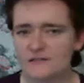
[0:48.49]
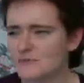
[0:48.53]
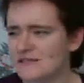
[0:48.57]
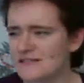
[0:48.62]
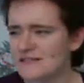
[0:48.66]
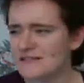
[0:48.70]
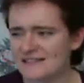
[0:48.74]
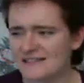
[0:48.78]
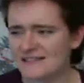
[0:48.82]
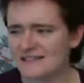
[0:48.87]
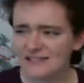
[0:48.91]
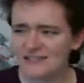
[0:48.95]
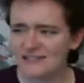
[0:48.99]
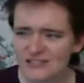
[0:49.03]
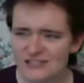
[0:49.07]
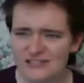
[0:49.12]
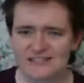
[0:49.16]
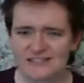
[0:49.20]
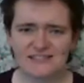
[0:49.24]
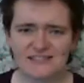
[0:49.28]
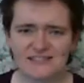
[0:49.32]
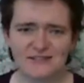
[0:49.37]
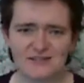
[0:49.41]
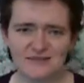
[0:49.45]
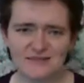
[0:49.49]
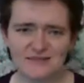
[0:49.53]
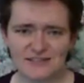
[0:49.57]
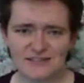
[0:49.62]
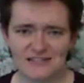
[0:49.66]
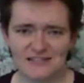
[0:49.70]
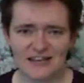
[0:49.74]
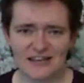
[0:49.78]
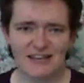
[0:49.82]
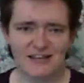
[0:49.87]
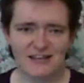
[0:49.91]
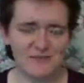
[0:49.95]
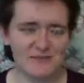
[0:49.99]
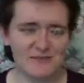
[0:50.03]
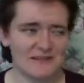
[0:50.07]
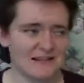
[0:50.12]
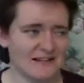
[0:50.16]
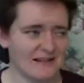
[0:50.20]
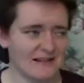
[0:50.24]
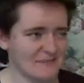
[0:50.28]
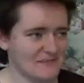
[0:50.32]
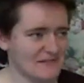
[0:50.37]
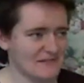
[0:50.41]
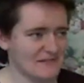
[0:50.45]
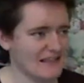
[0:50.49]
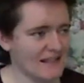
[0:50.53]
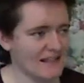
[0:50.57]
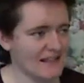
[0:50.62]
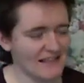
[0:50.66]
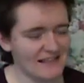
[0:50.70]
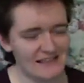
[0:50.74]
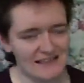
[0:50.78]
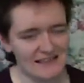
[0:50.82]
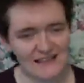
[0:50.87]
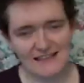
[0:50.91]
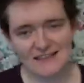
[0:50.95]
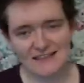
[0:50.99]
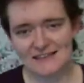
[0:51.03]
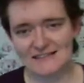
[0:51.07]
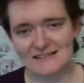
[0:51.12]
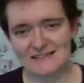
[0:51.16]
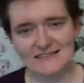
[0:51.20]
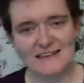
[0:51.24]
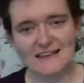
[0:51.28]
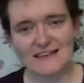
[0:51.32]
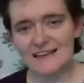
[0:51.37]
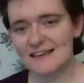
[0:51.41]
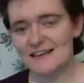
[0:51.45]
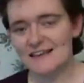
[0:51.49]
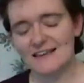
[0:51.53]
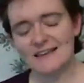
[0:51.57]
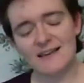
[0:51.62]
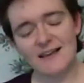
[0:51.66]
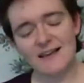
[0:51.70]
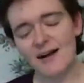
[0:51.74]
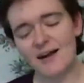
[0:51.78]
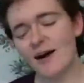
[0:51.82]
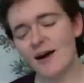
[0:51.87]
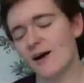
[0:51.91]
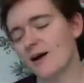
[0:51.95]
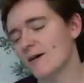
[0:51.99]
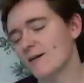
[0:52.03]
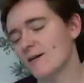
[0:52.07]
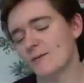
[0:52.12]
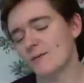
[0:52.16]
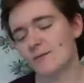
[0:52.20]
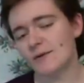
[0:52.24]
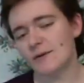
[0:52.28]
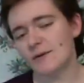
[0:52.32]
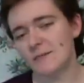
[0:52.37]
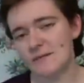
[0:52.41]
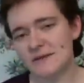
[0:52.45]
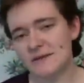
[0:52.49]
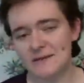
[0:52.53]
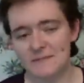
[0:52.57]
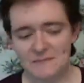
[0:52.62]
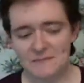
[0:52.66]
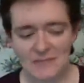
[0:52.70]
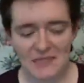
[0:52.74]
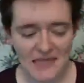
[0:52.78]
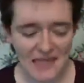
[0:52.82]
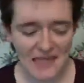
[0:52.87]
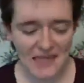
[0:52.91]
Wasn't it just so genuine? I'm telling you, it's heartwarming.